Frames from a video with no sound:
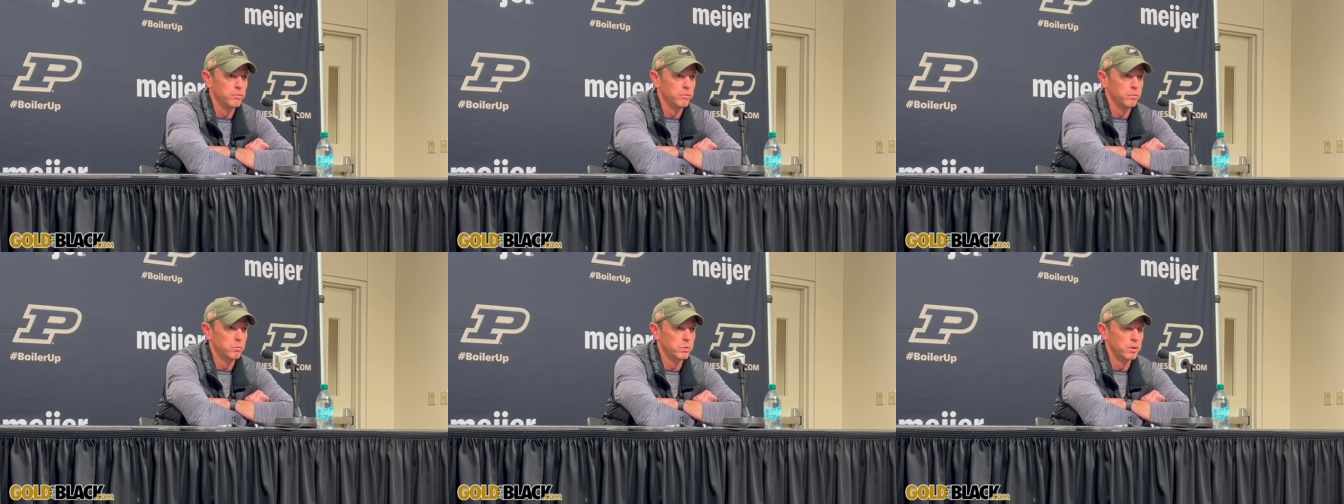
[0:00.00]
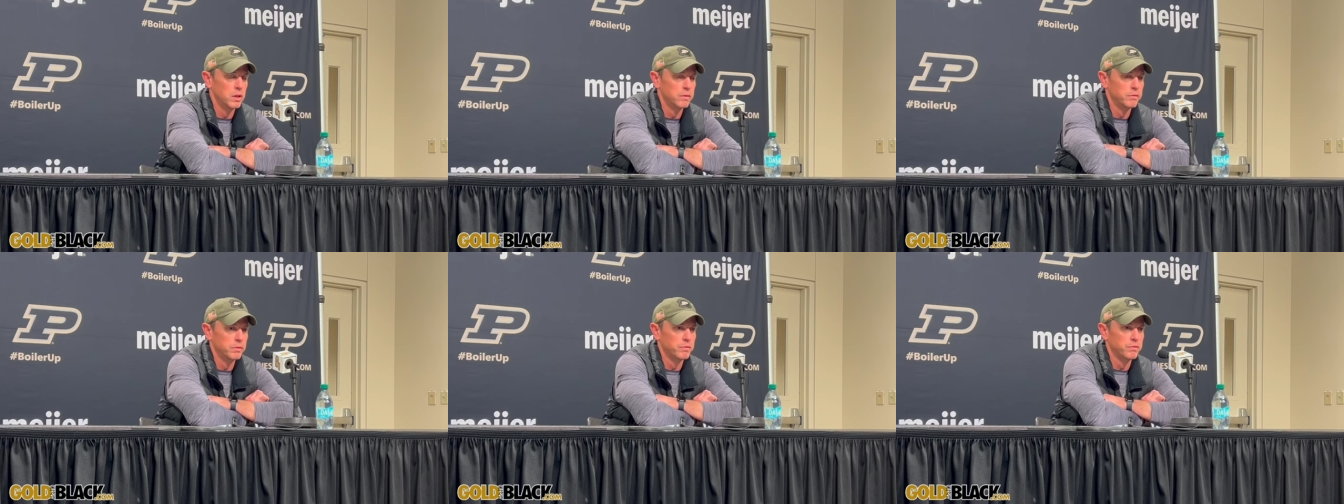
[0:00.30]

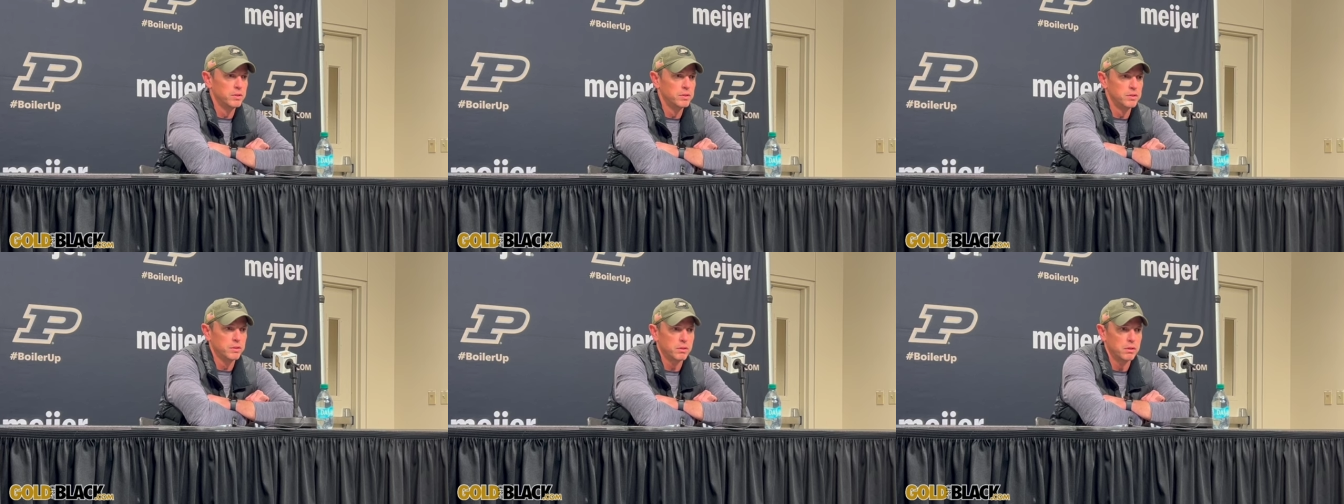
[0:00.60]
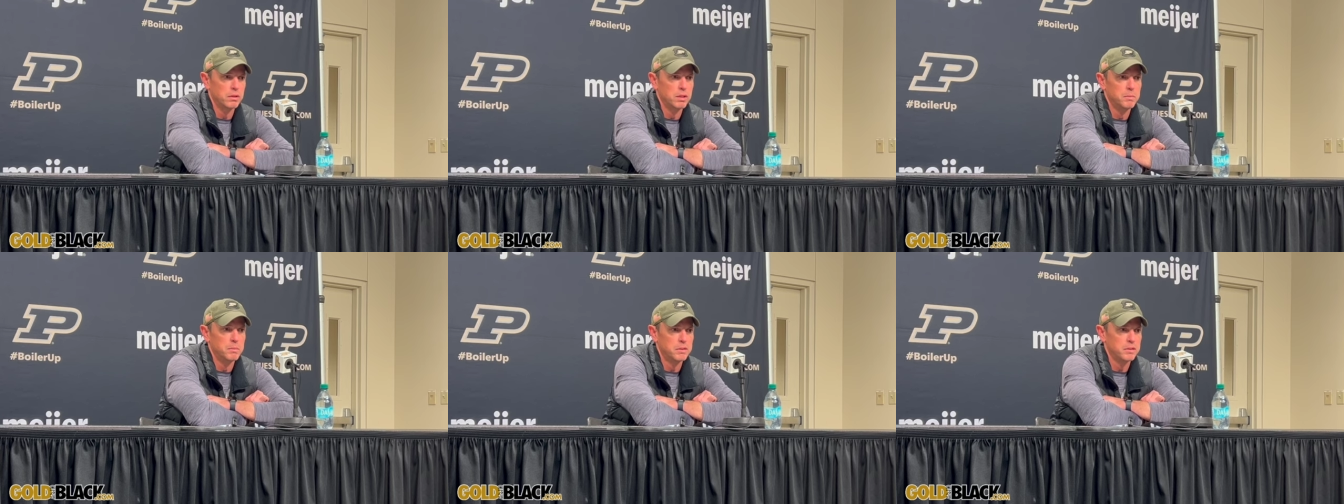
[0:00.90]
whatever
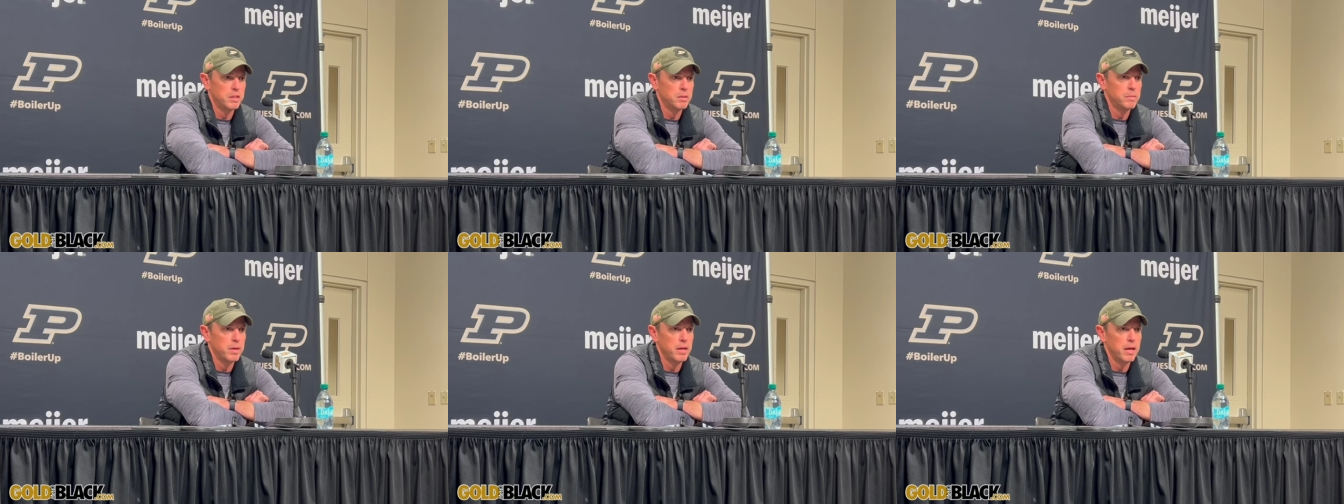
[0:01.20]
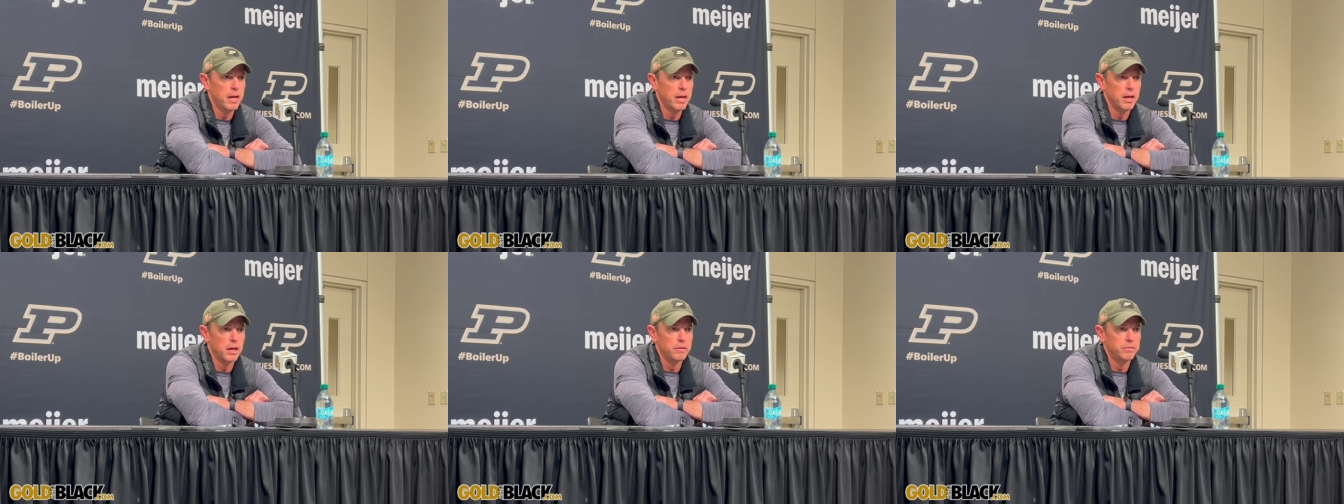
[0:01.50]
physical limits he may
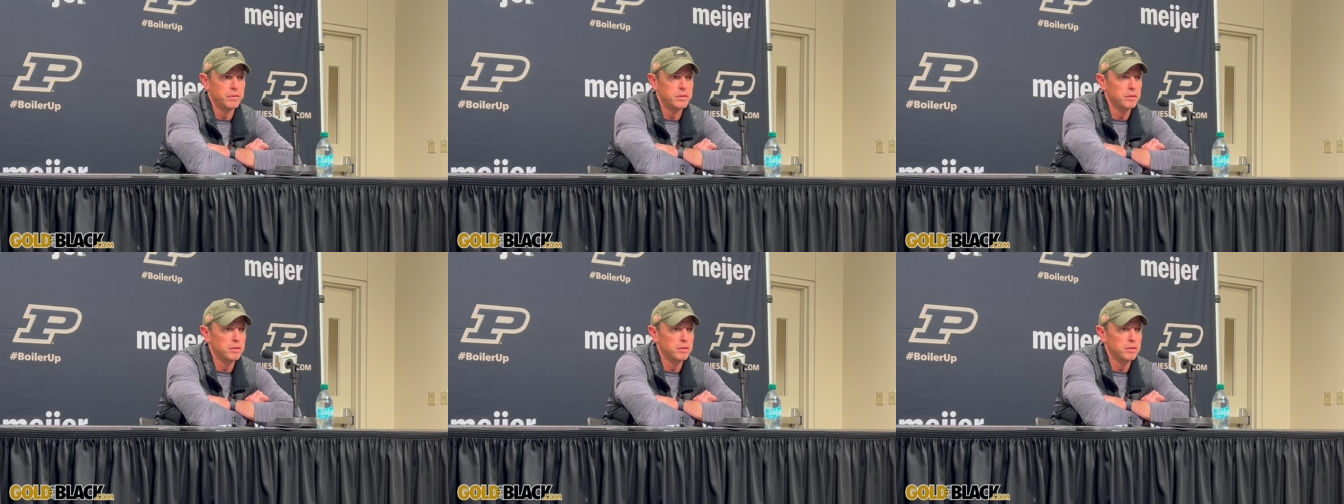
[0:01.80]
have,